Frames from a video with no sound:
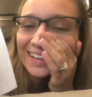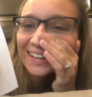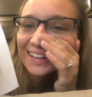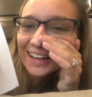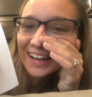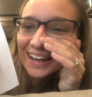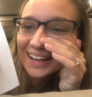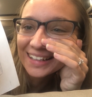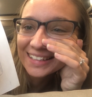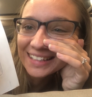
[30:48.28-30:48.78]

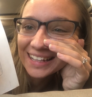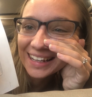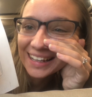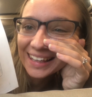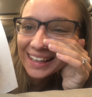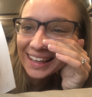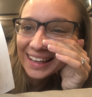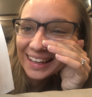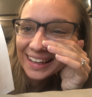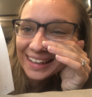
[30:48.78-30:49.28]
Guys, I
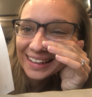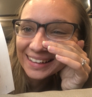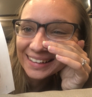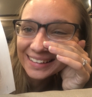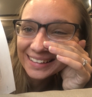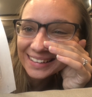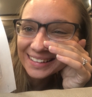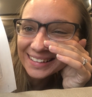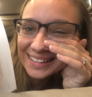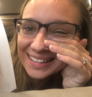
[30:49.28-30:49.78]

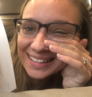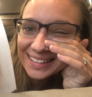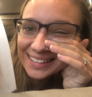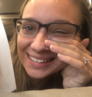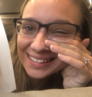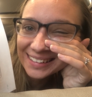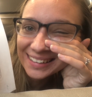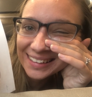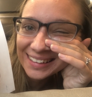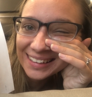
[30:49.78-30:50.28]
can't
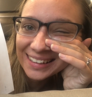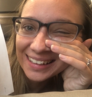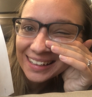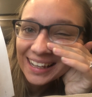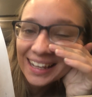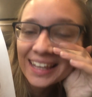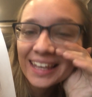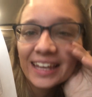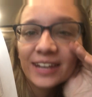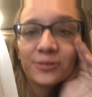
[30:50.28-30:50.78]

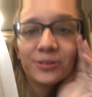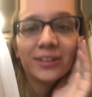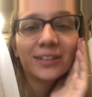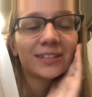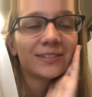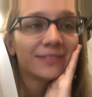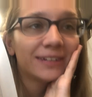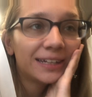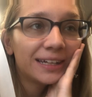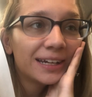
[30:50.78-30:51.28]
with
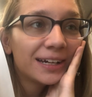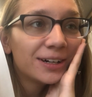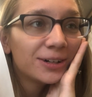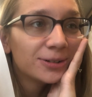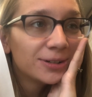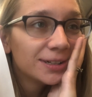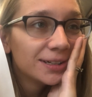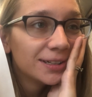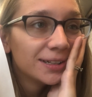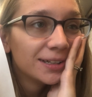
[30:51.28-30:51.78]
this
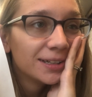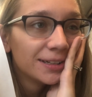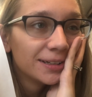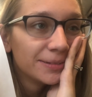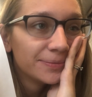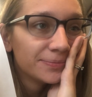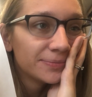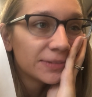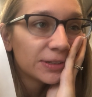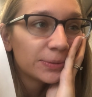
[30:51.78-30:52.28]
video.
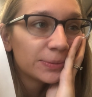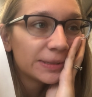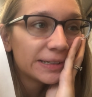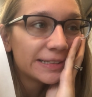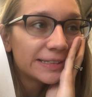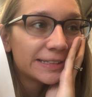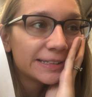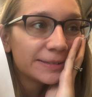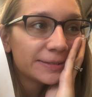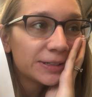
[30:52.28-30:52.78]
Oh my
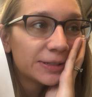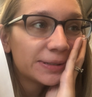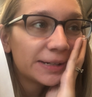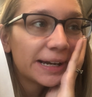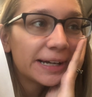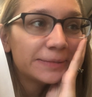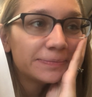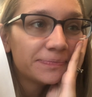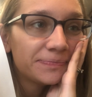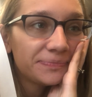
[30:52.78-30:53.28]
god.
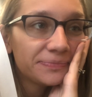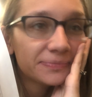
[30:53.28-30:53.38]
Okay.